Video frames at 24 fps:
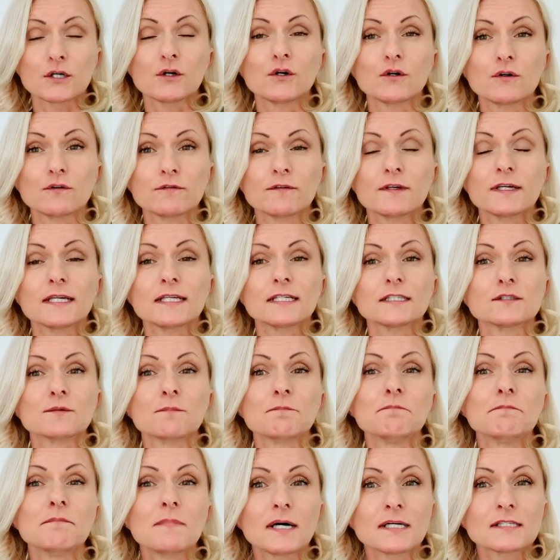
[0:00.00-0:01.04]
of it
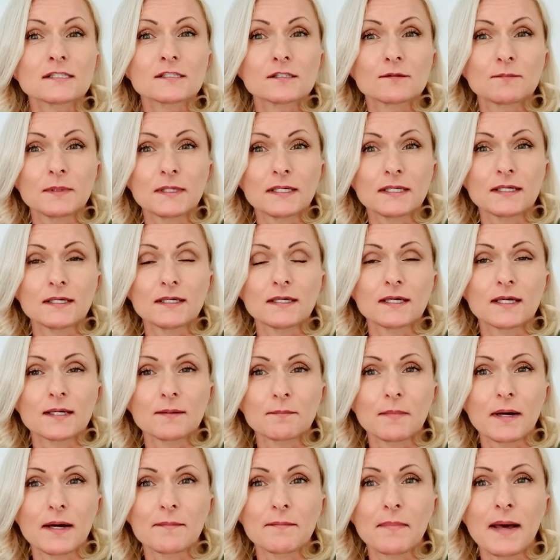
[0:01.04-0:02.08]
must be in
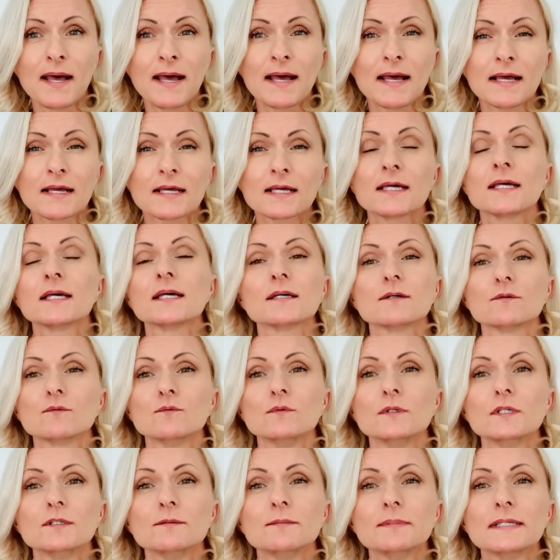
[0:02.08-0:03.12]
my bag will
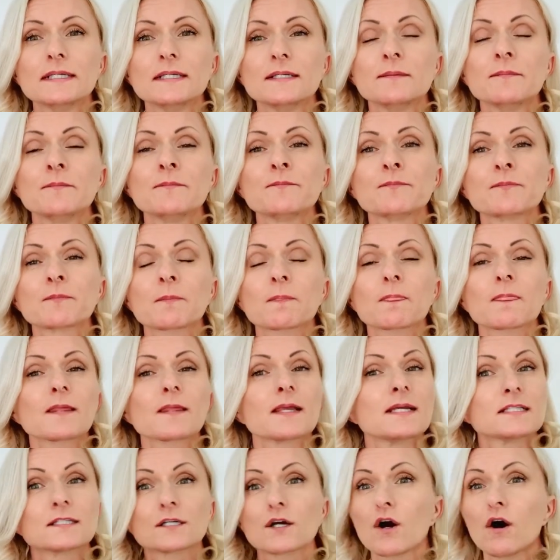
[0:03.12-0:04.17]
be it
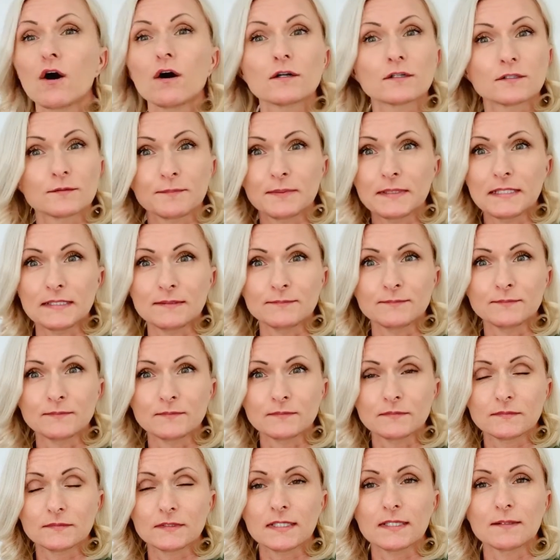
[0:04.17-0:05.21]
can't be
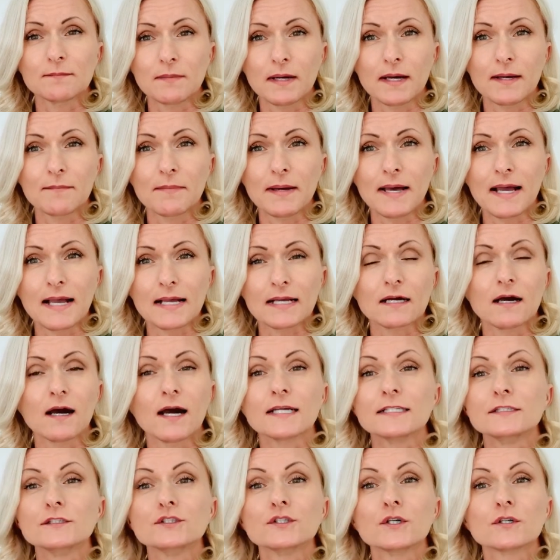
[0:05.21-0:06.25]
in my bag. I
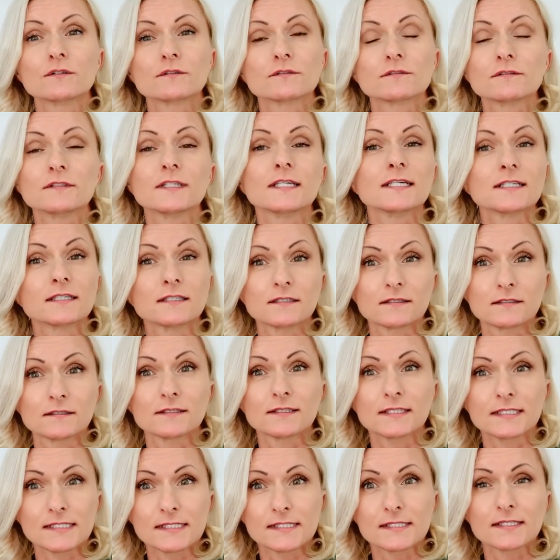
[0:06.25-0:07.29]
don't think
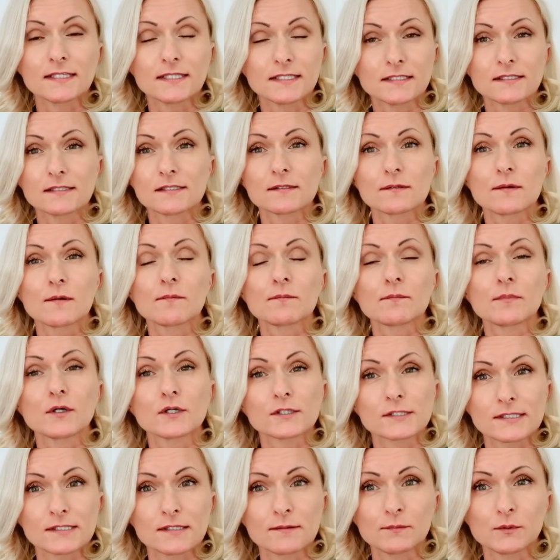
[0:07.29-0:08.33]
this is
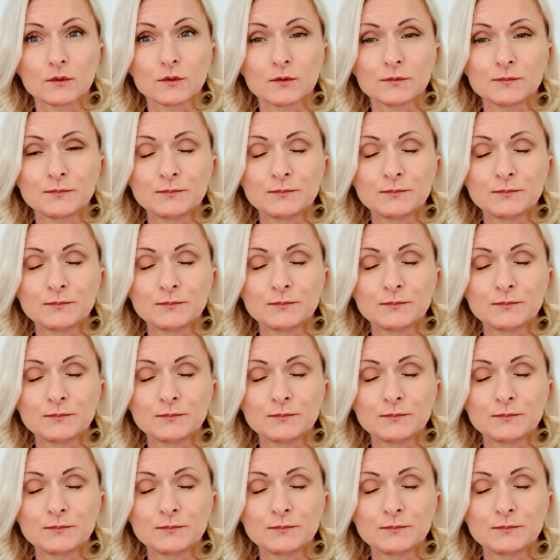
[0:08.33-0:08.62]
possible.